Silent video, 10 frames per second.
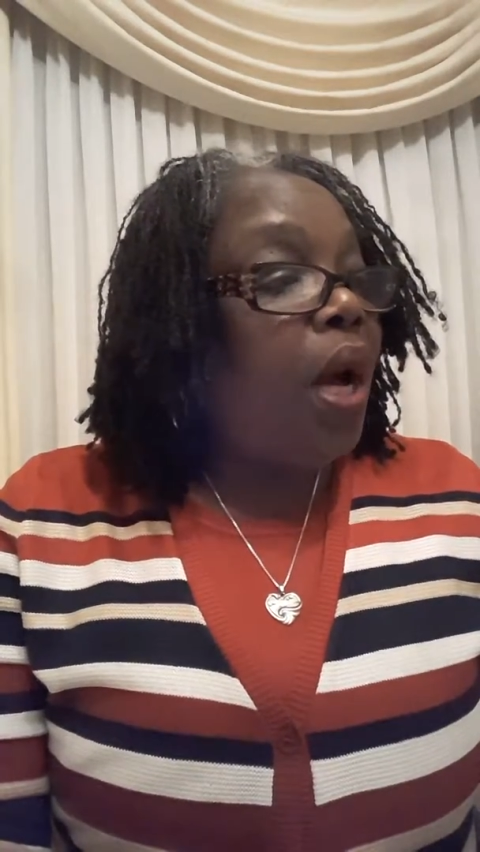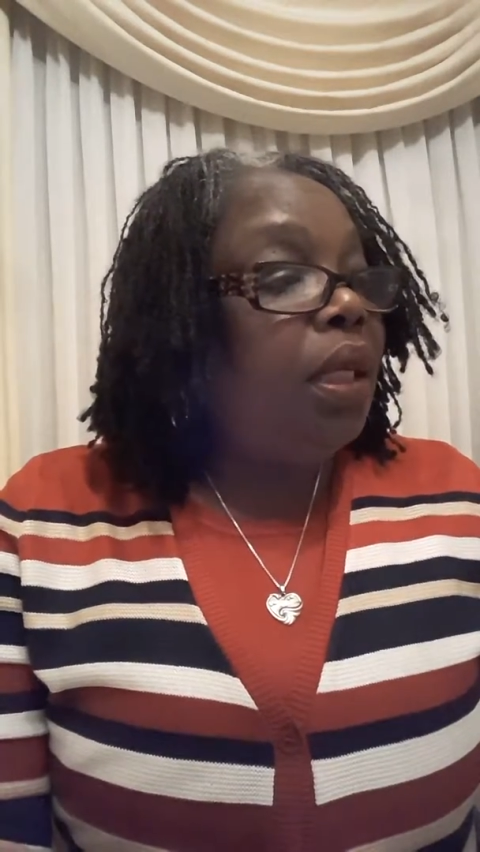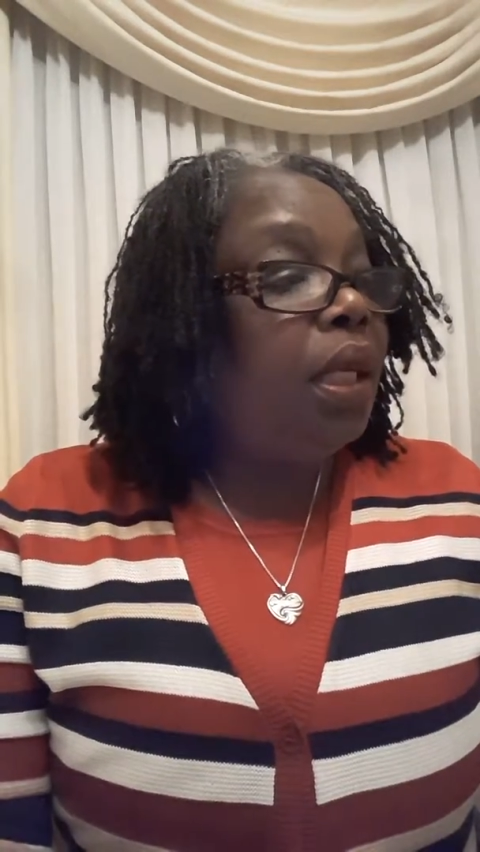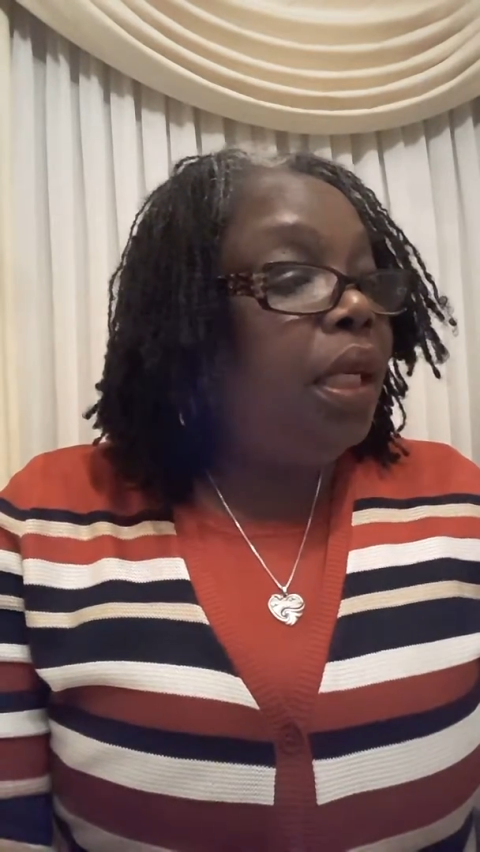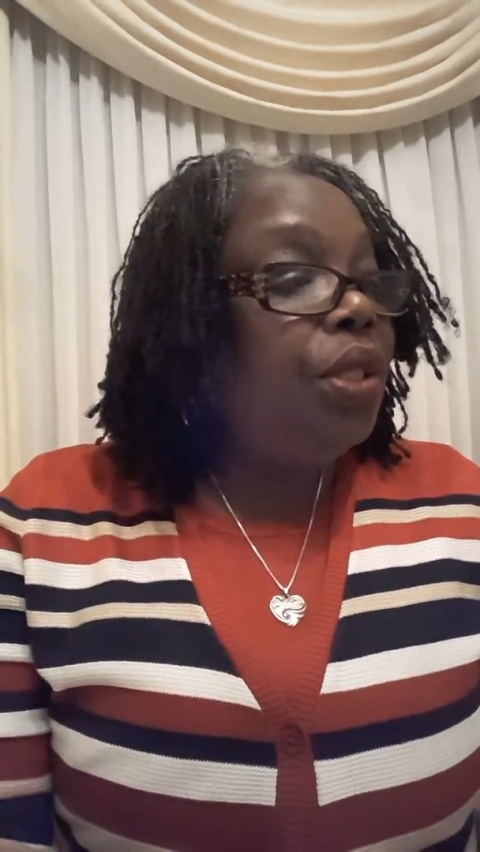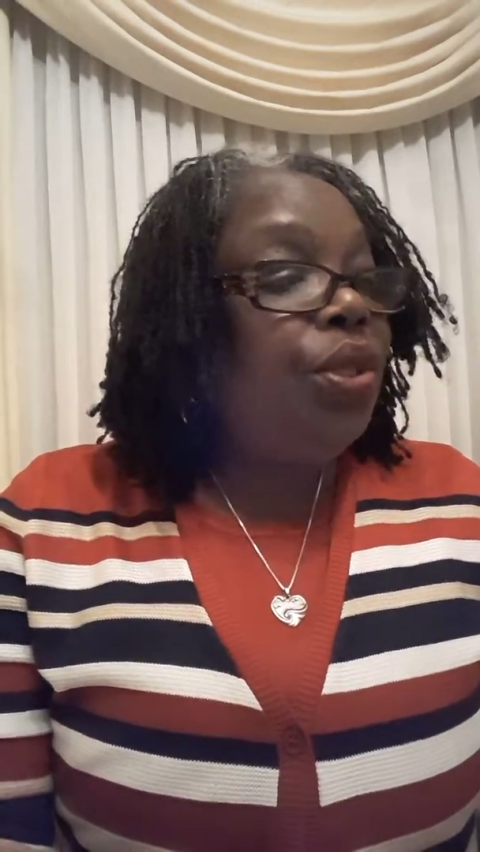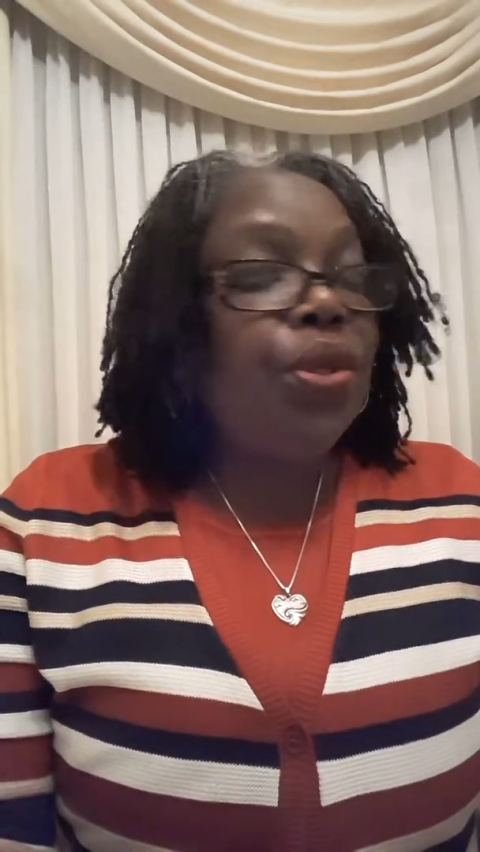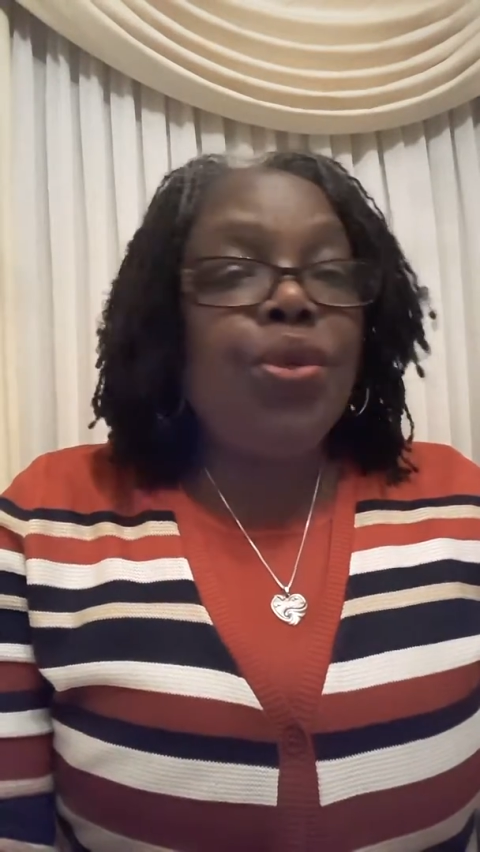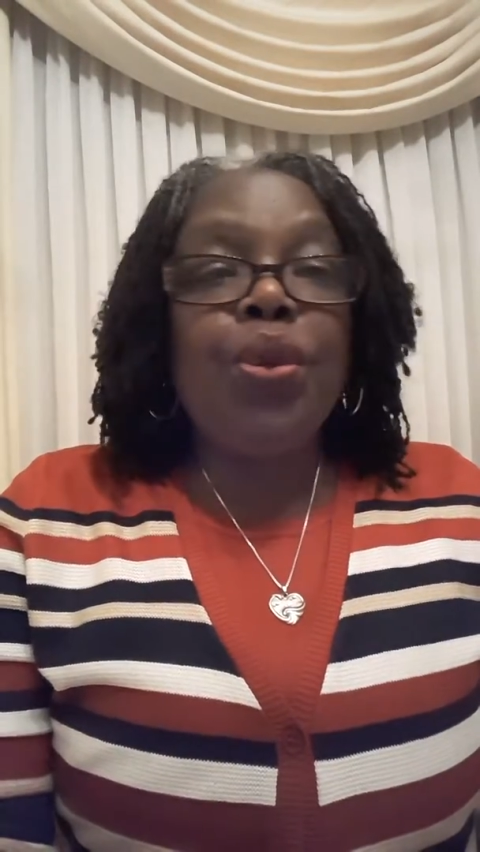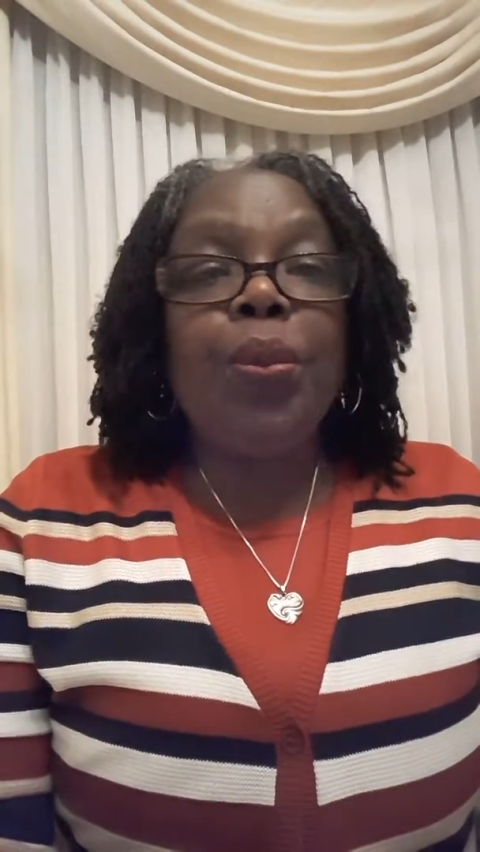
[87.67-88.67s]
unleash
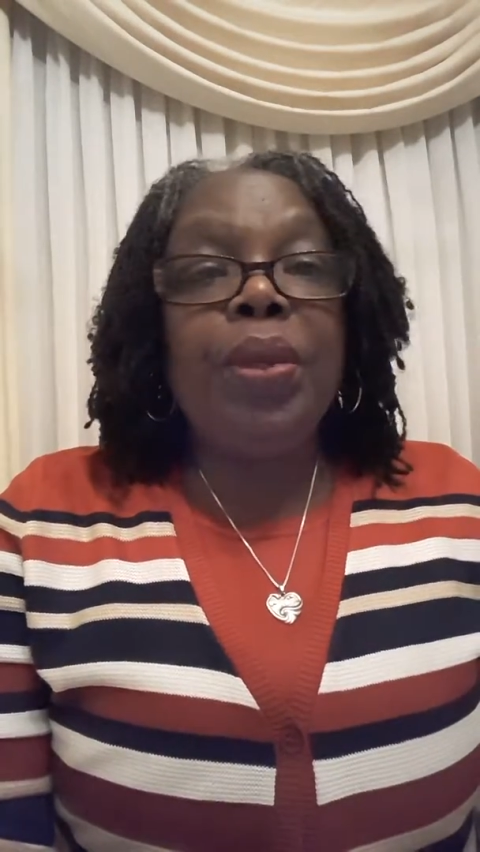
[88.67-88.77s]
your true